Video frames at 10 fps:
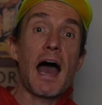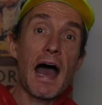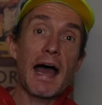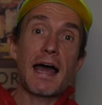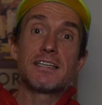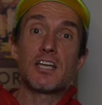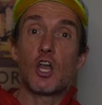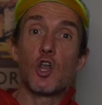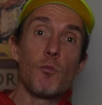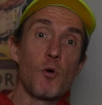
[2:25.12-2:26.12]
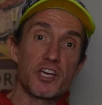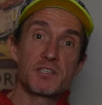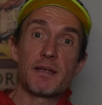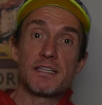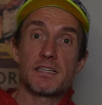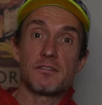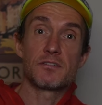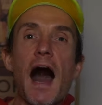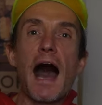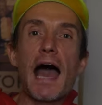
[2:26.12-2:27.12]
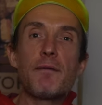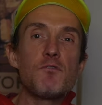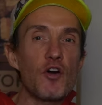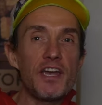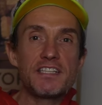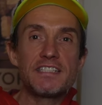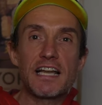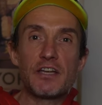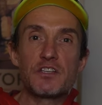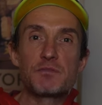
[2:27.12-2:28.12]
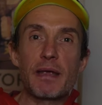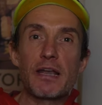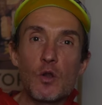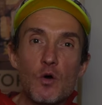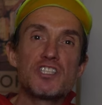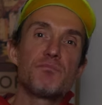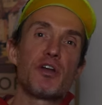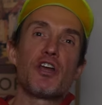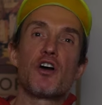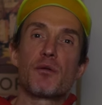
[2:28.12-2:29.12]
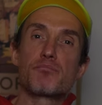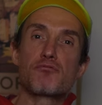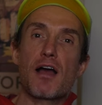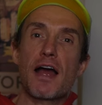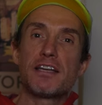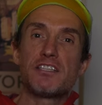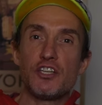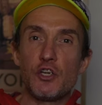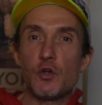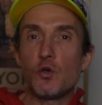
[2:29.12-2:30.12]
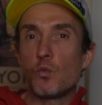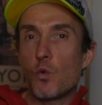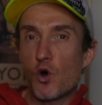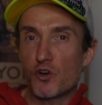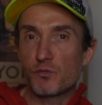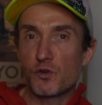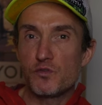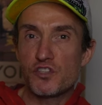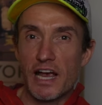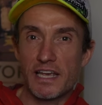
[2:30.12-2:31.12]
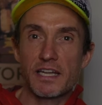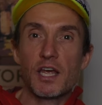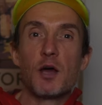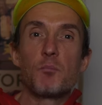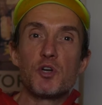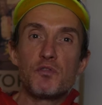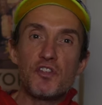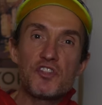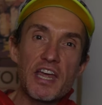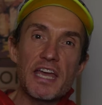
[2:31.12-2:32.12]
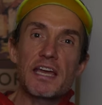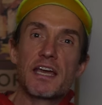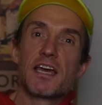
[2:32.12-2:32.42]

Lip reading: and a lot more expensive. I'm not here to tell you to spend loads of money on a brand new waterproof jacket, but if you think